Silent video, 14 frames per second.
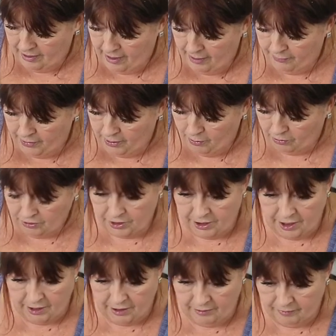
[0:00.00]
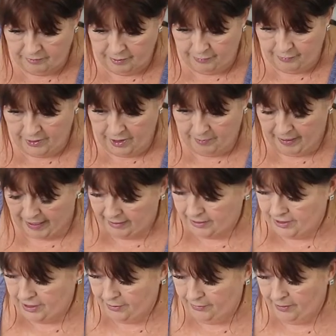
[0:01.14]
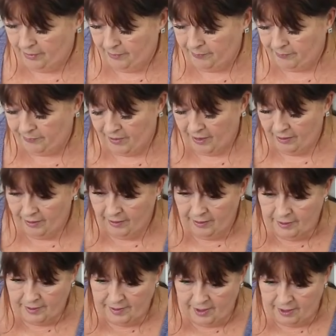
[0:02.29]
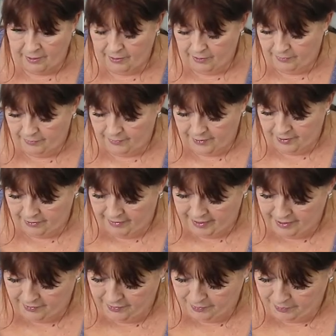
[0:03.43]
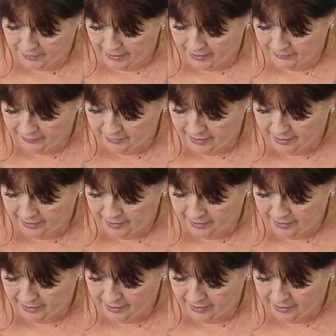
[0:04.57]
if you want to refer back to them. So for the green and the brown,